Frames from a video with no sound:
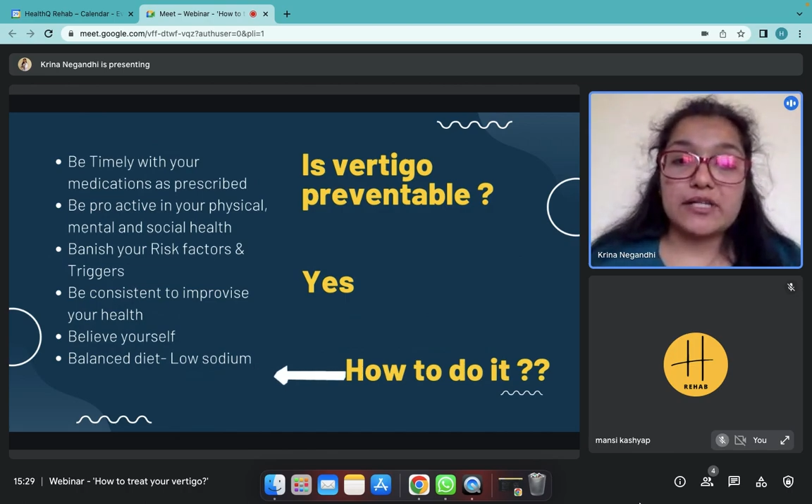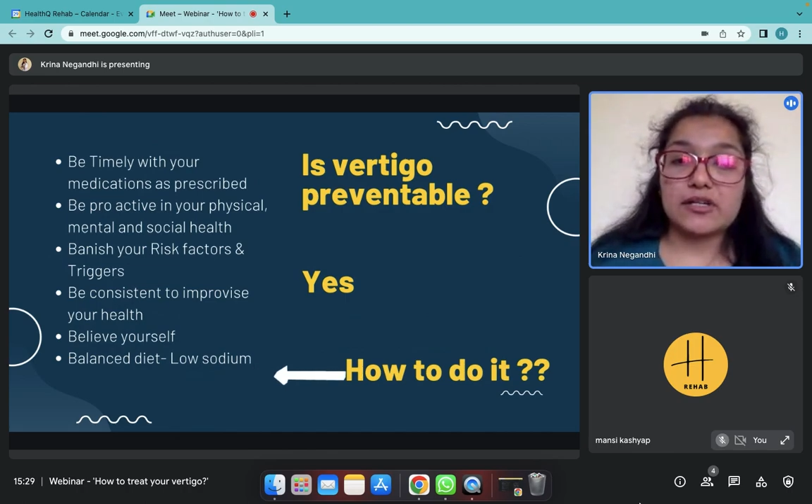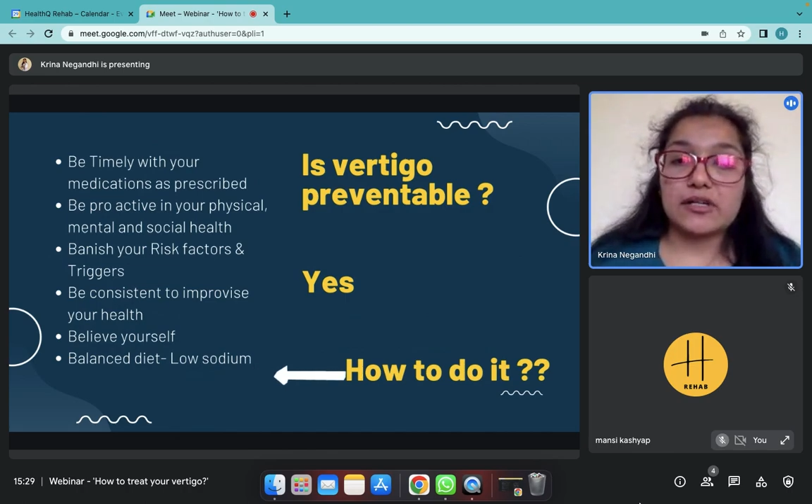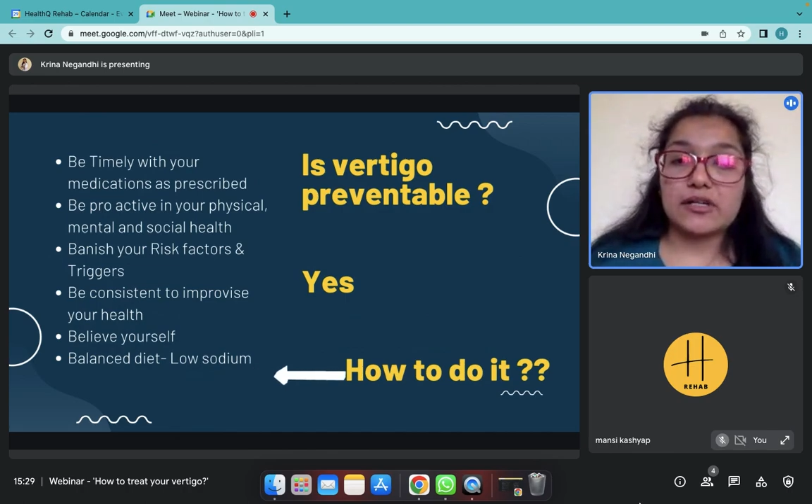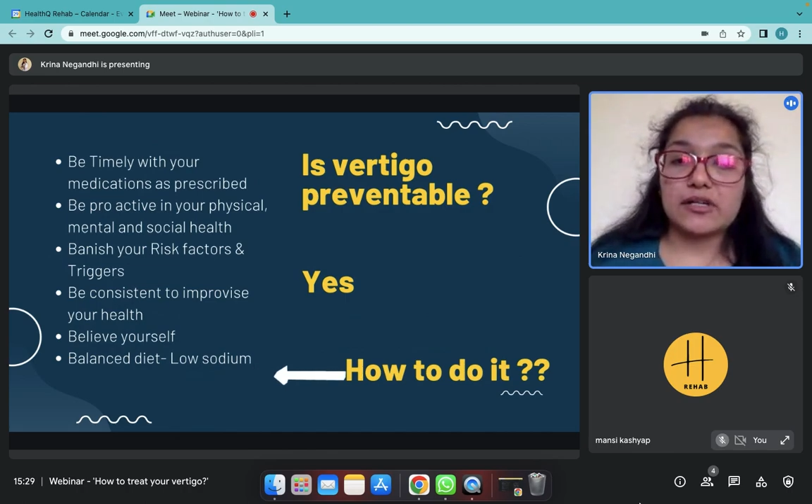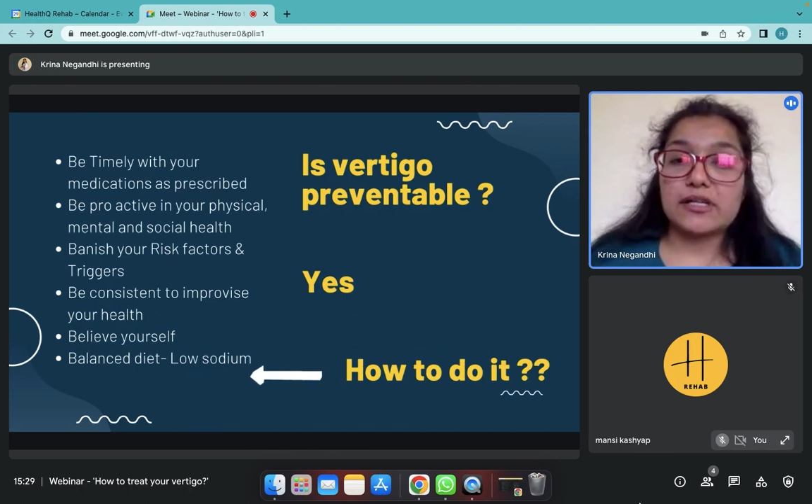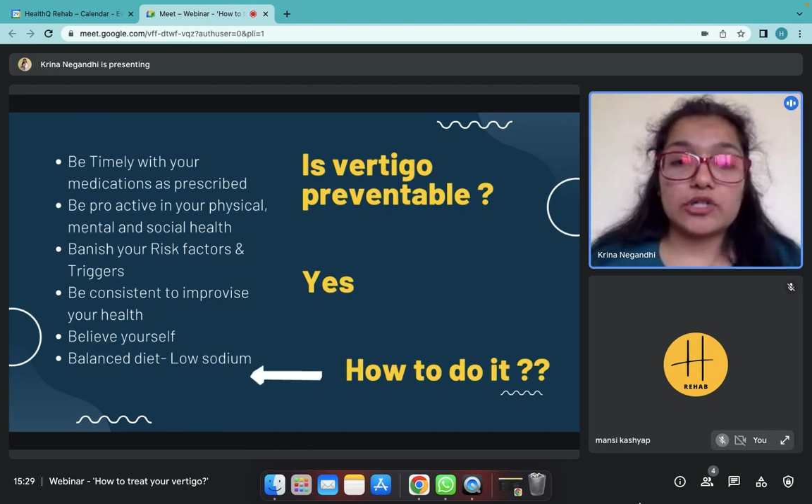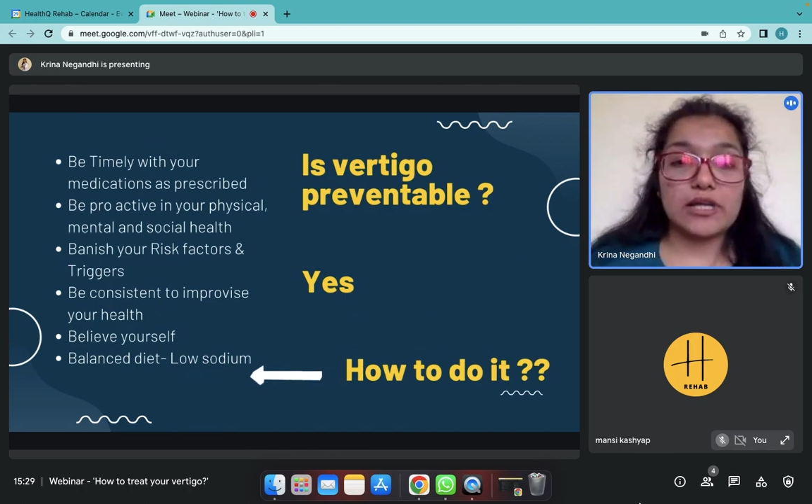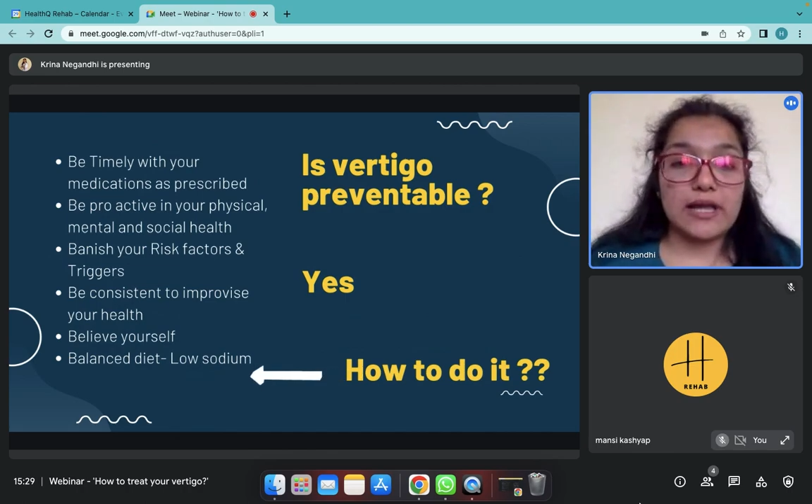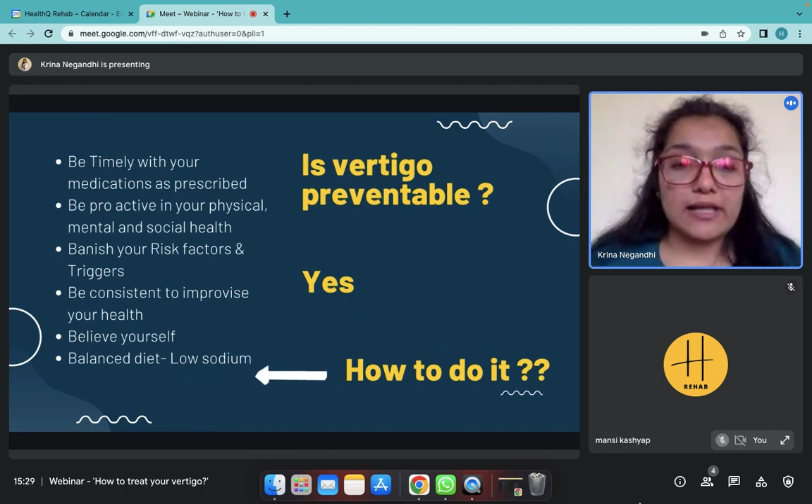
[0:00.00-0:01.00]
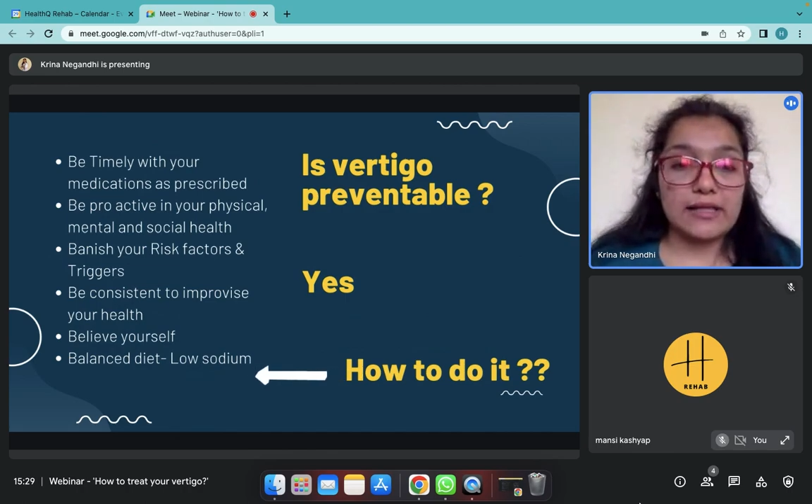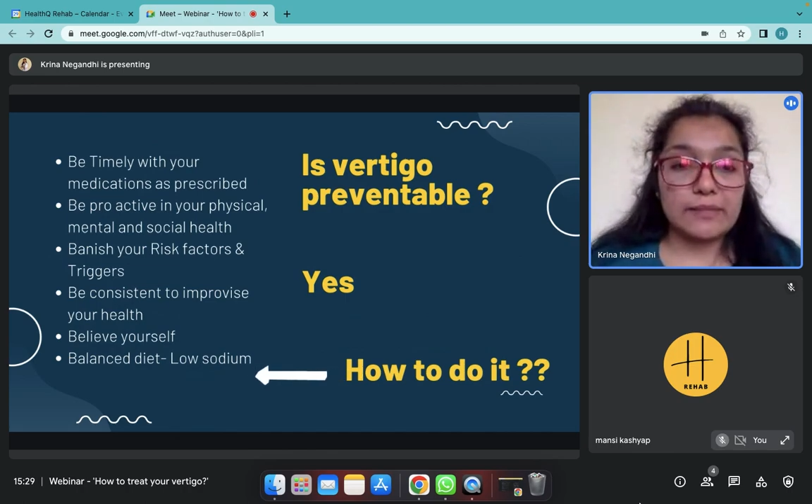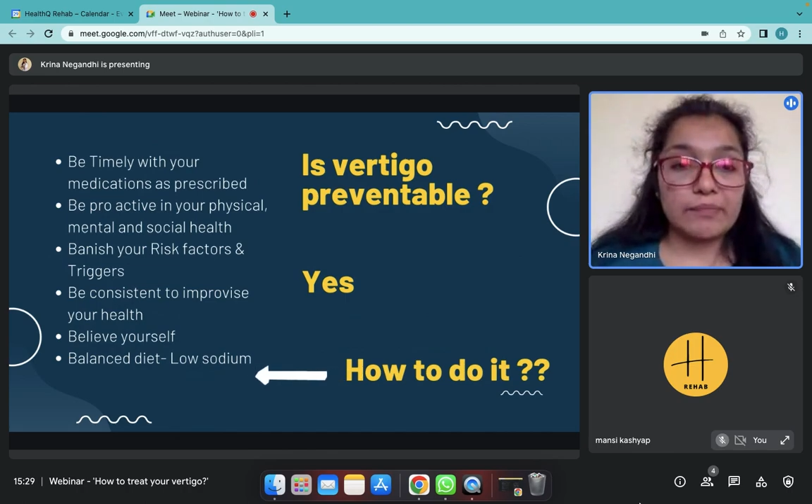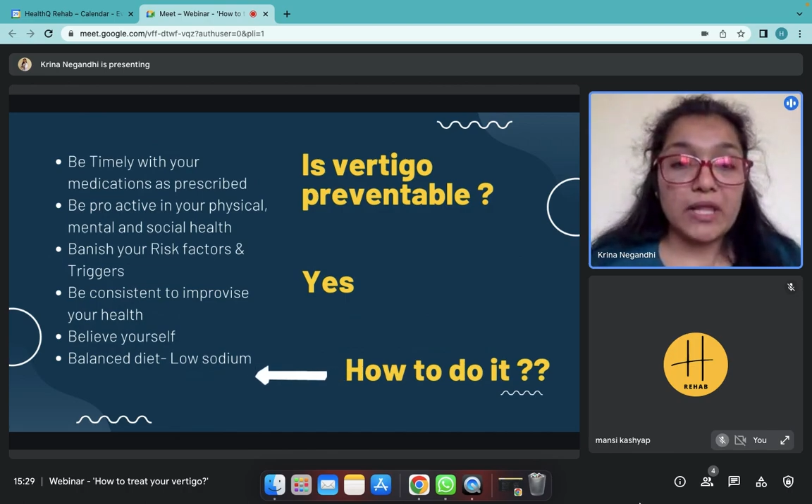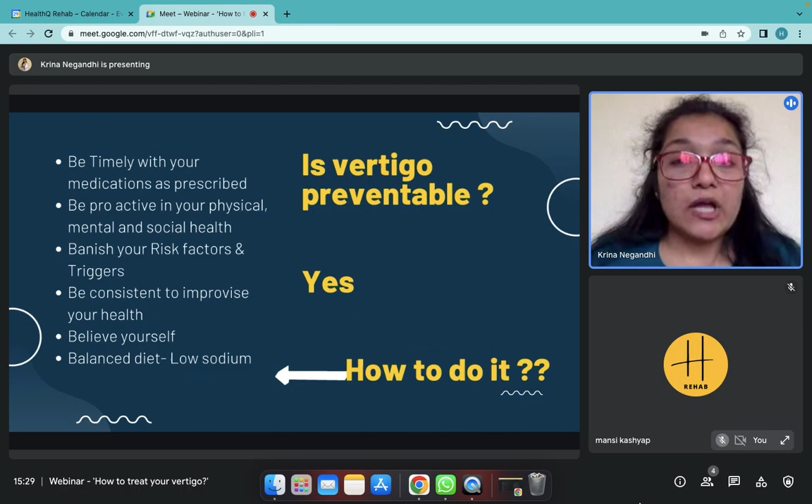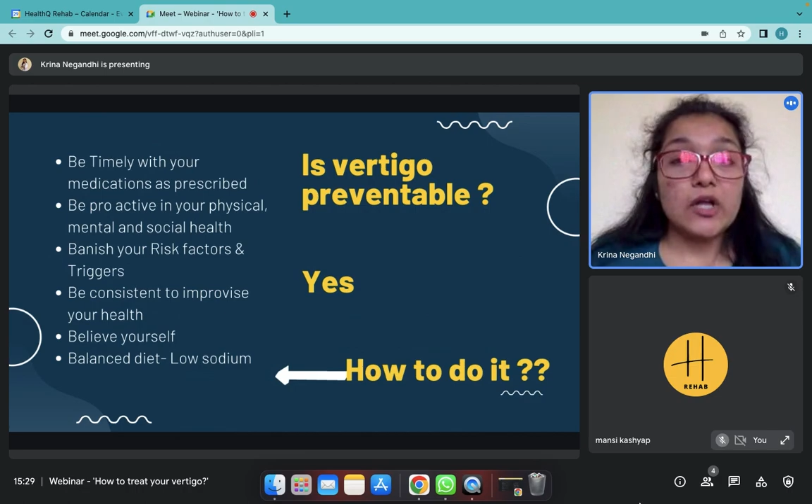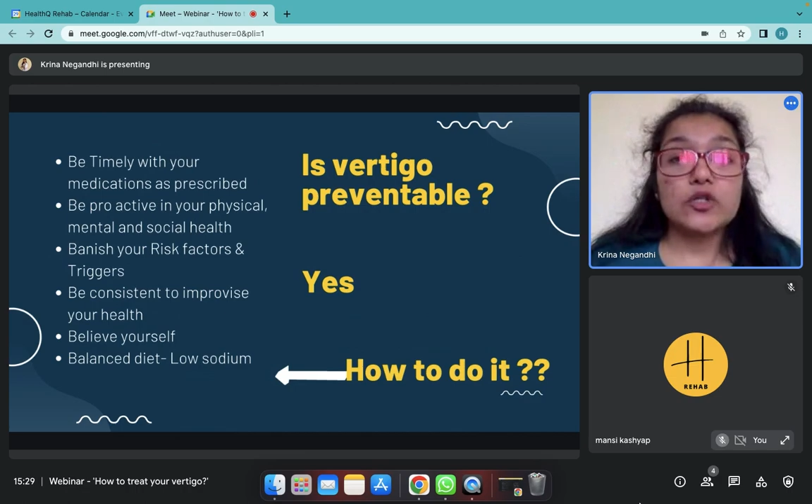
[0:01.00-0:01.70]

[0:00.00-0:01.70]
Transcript: mental, and social health,